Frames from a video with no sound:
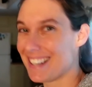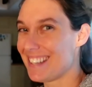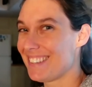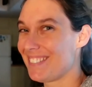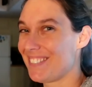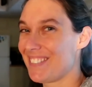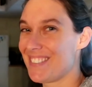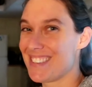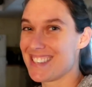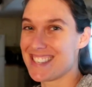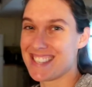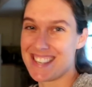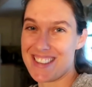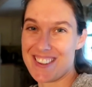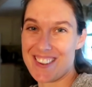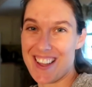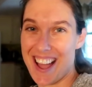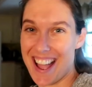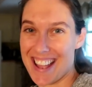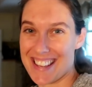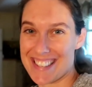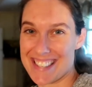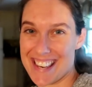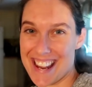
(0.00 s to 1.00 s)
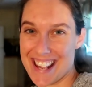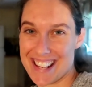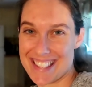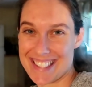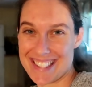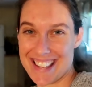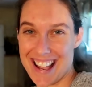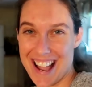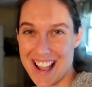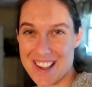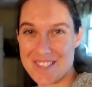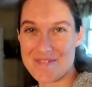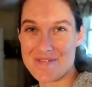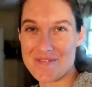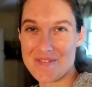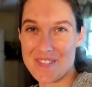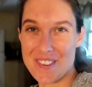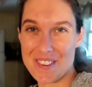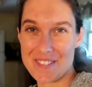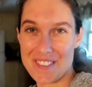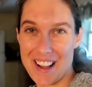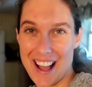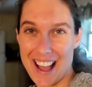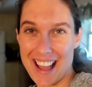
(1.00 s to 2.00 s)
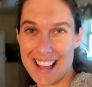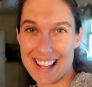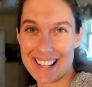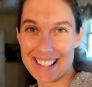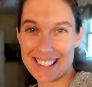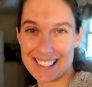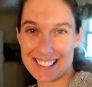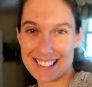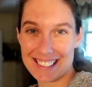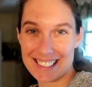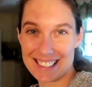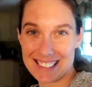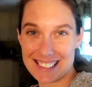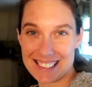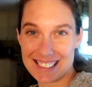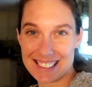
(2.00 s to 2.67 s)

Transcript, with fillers: we'll see you guys next time. Bye-bye.